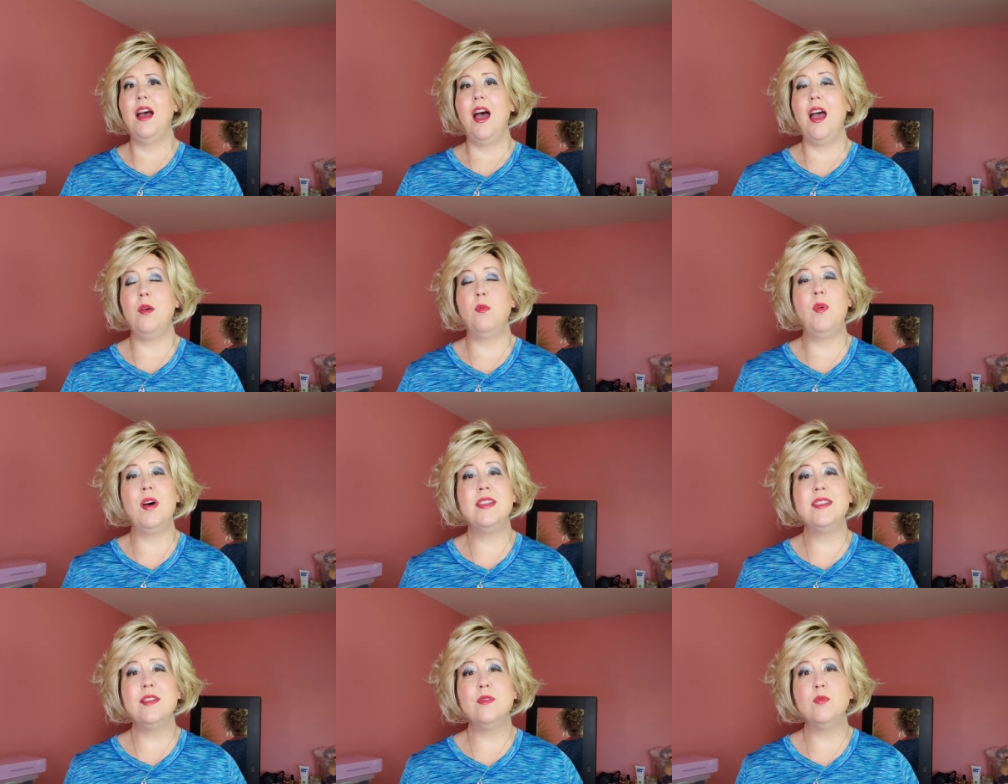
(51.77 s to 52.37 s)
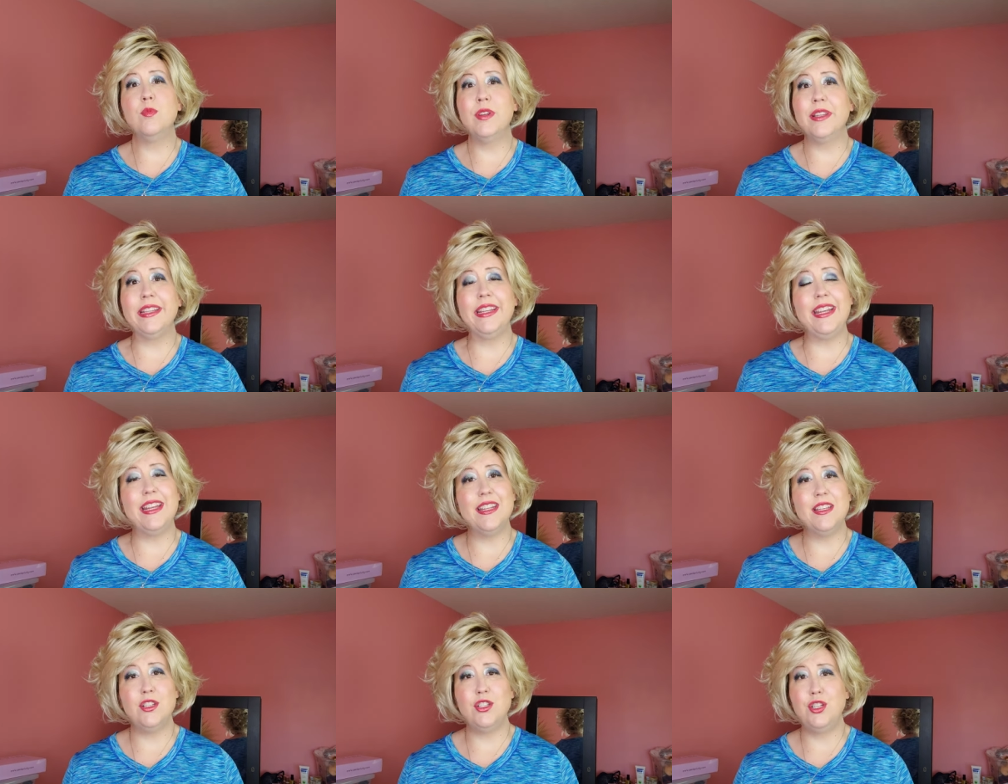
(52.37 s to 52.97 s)
I wasn't really
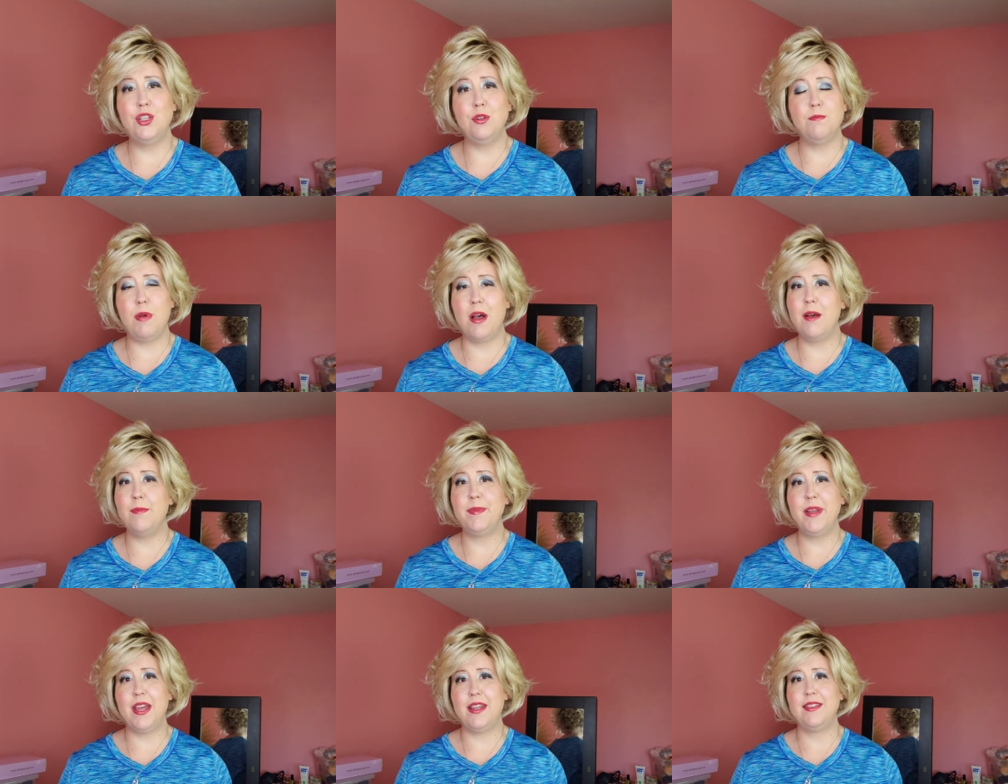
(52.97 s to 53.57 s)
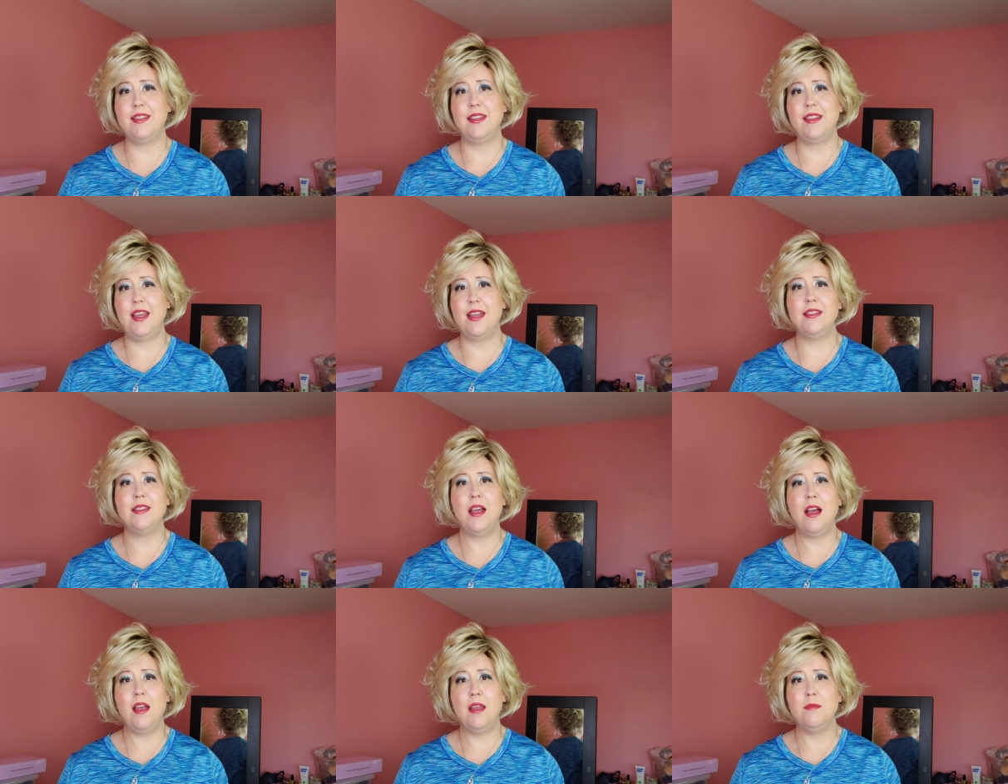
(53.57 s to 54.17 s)
into bob cuts at
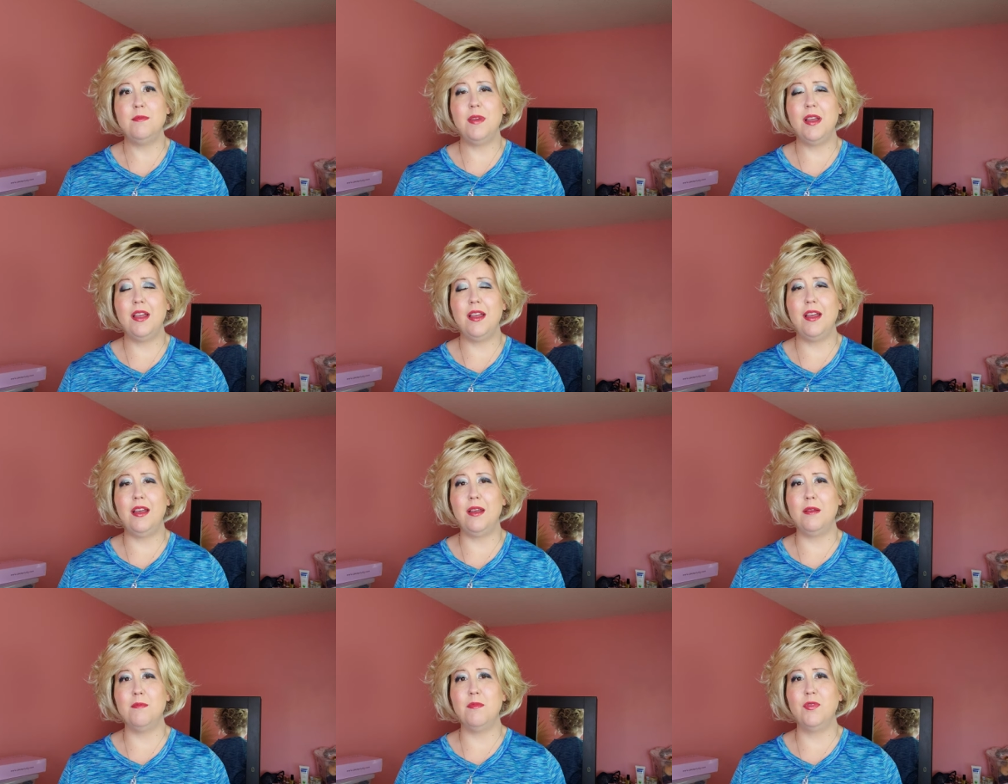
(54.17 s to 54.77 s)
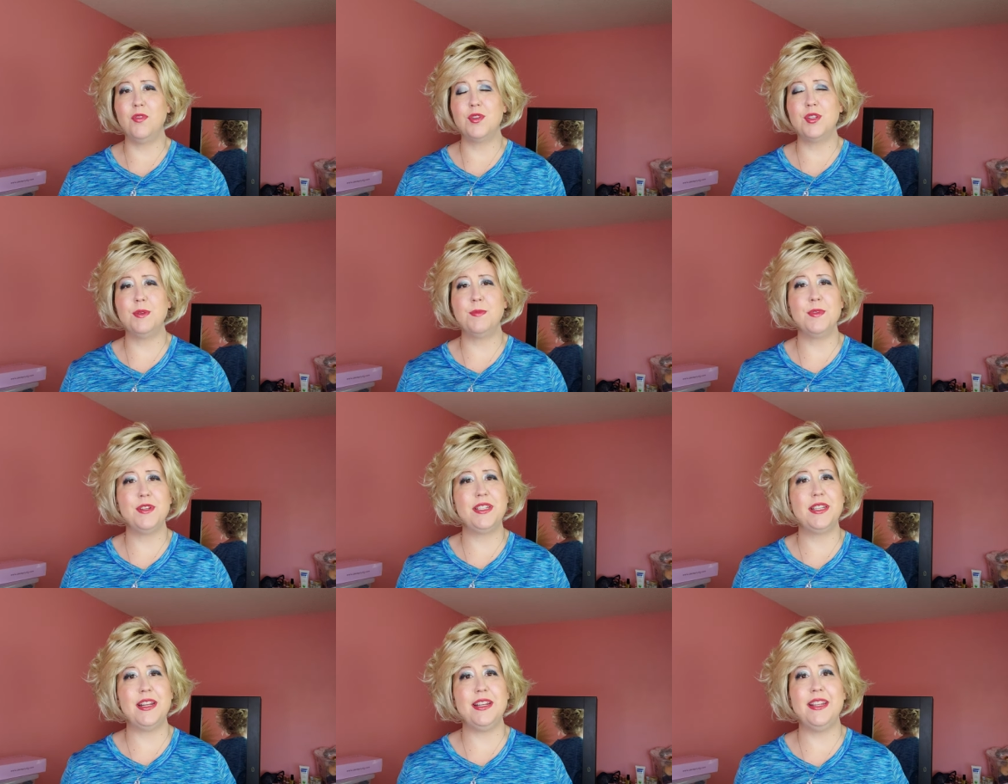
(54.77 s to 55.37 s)
that time. Um, for some
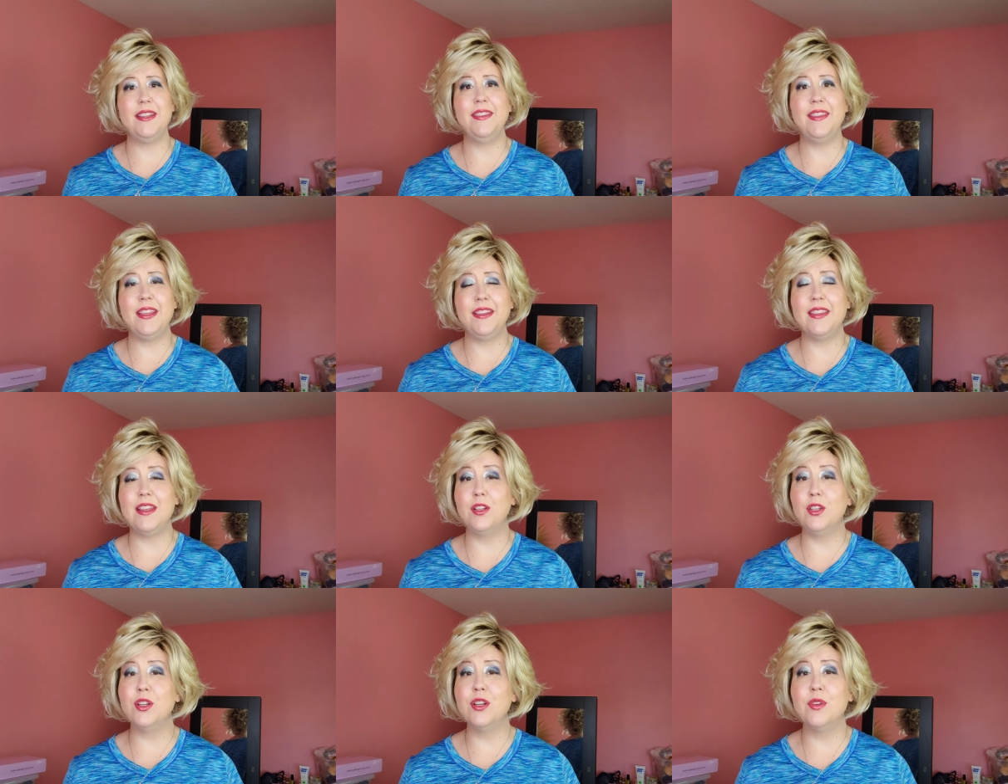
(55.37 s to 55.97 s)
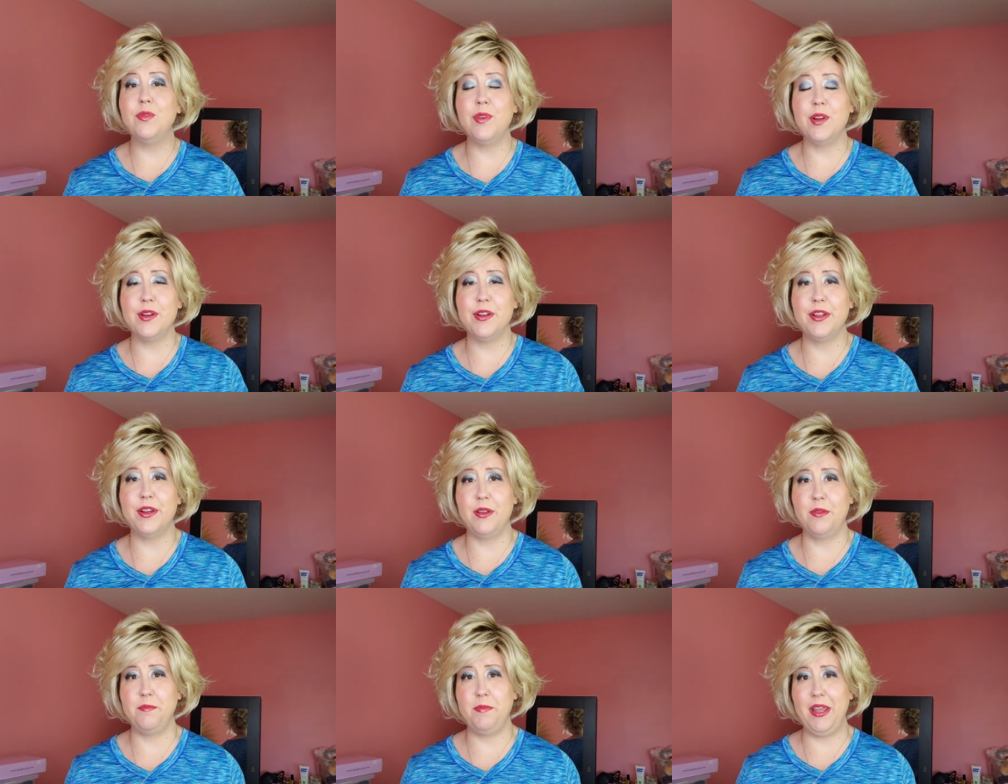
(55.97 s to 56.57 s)
reason, I didn't think they looked very
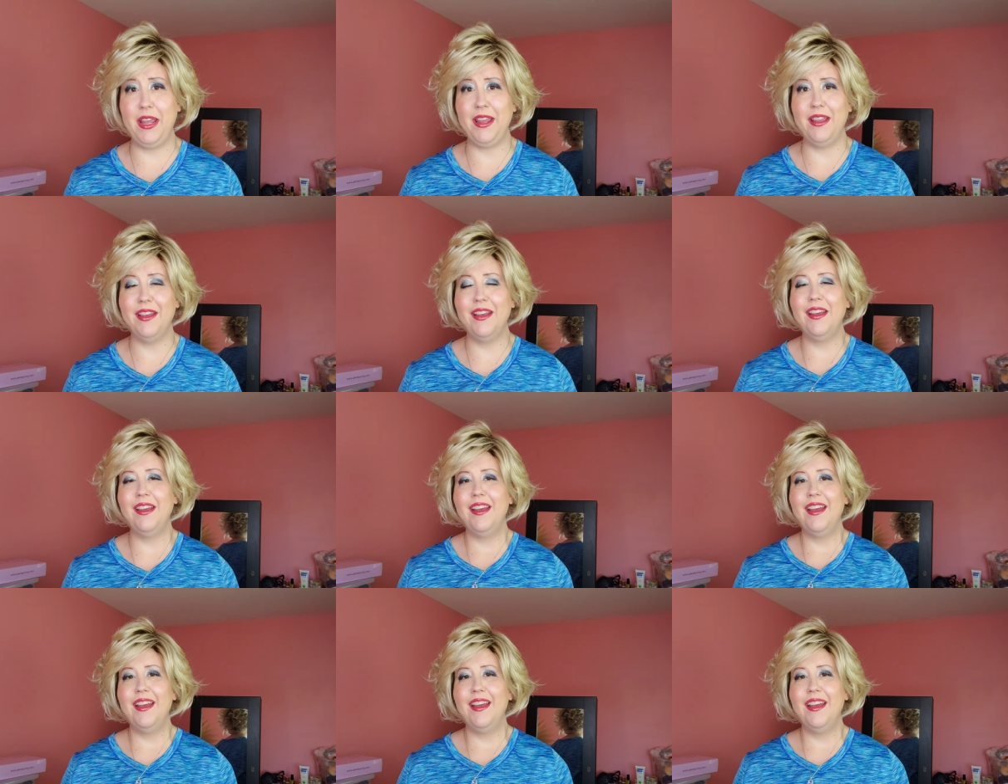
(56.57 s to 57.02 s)
good on me.